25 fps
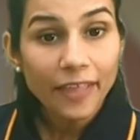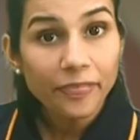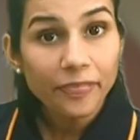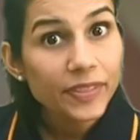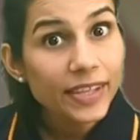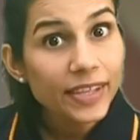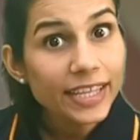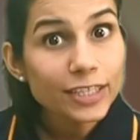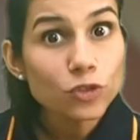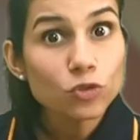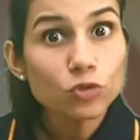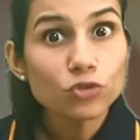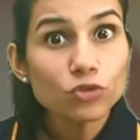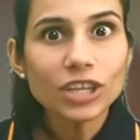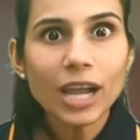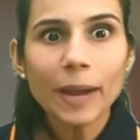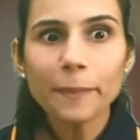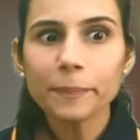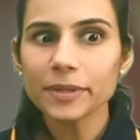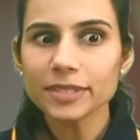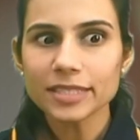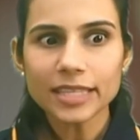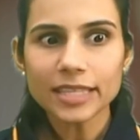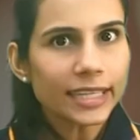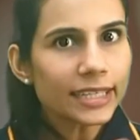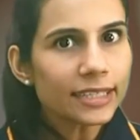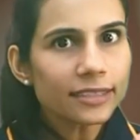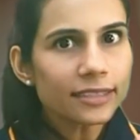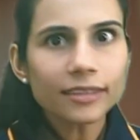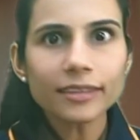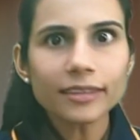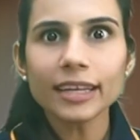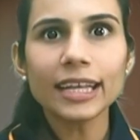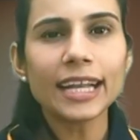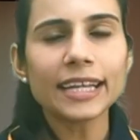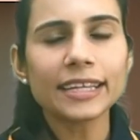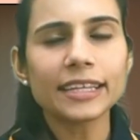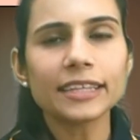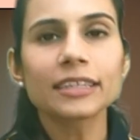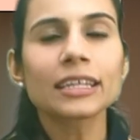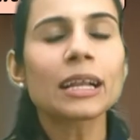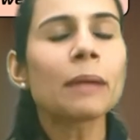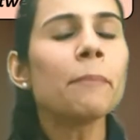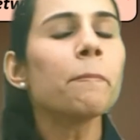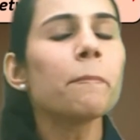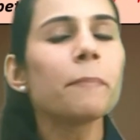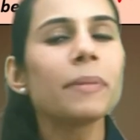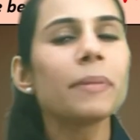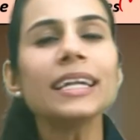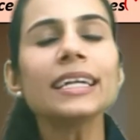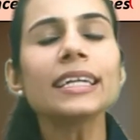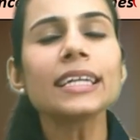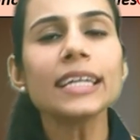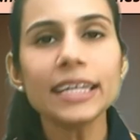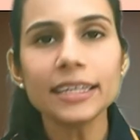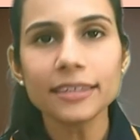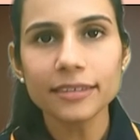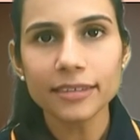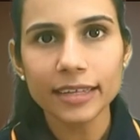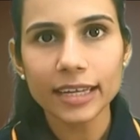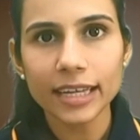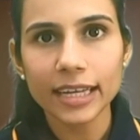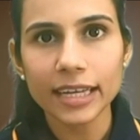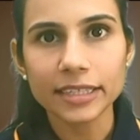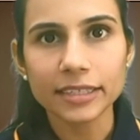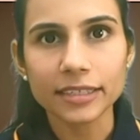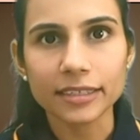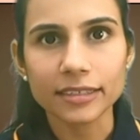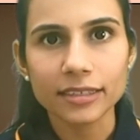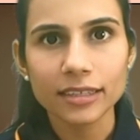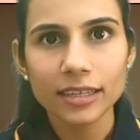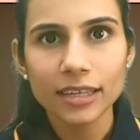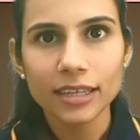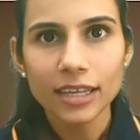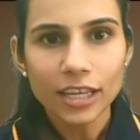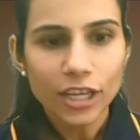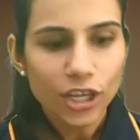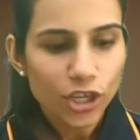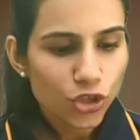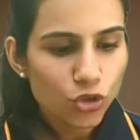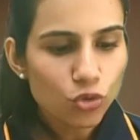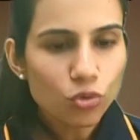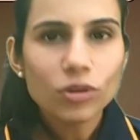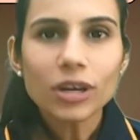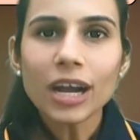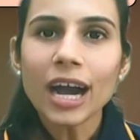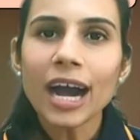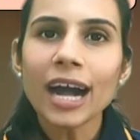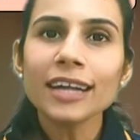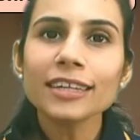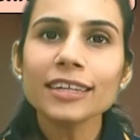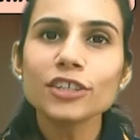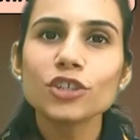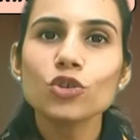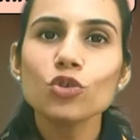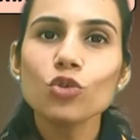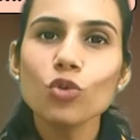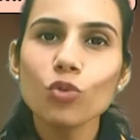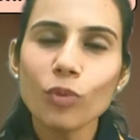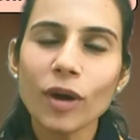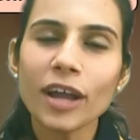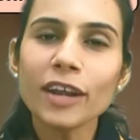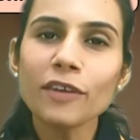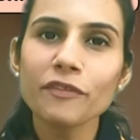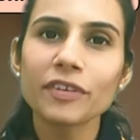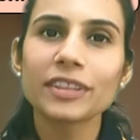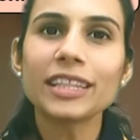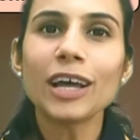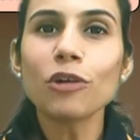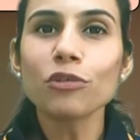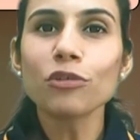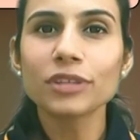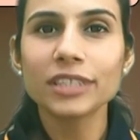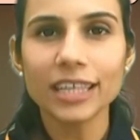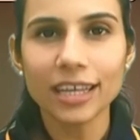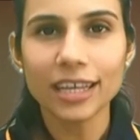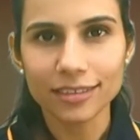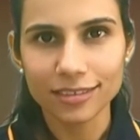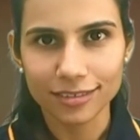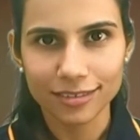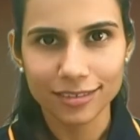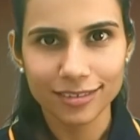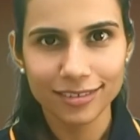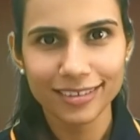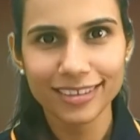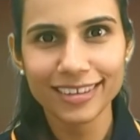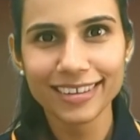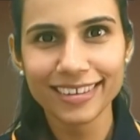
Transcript: And these 2 chapters are interrelated, completely interrelated. You can't do one without the other.